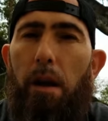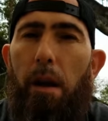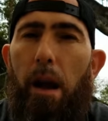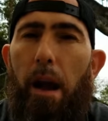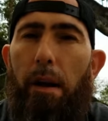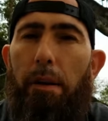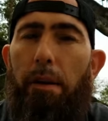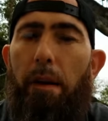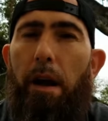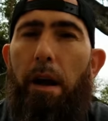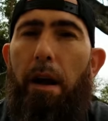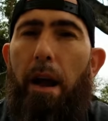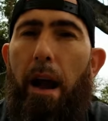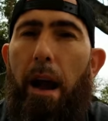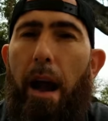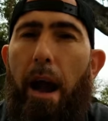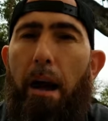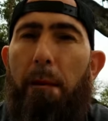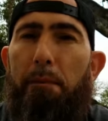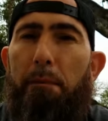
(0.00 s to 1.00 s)
I think I got
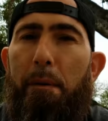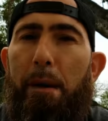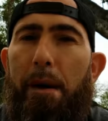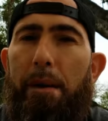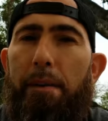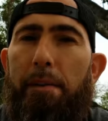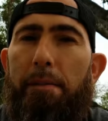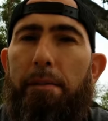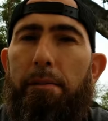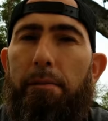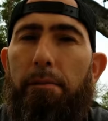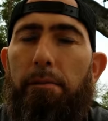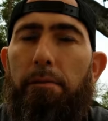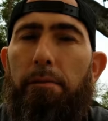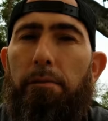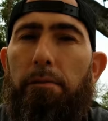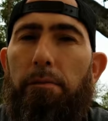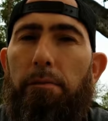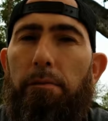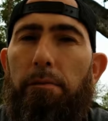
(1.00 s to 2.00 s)
half price
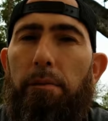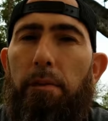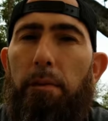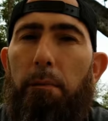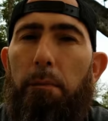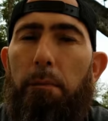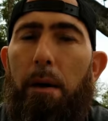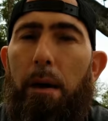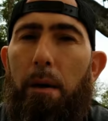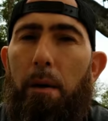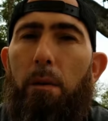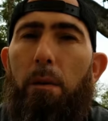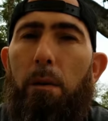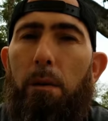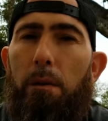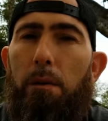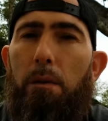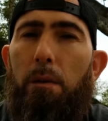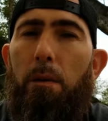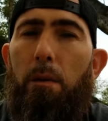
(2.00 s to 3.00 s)
by
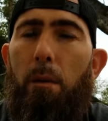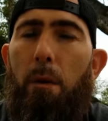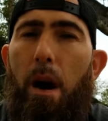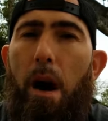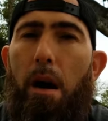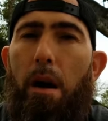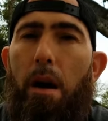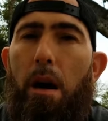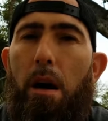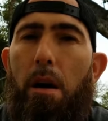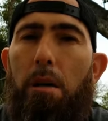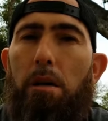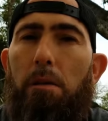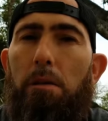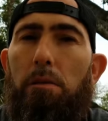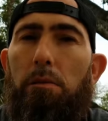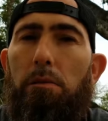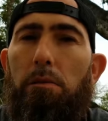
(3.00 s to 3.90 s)
going through Rock Auto.